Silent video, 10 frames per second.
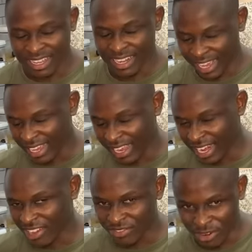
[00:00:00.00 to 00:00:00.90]
like
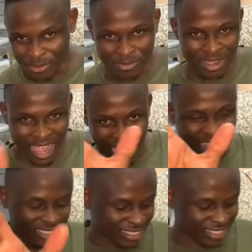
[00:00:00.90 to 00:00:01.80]
love from
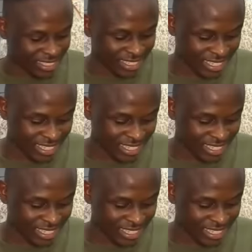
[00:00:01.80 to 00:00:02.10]
us.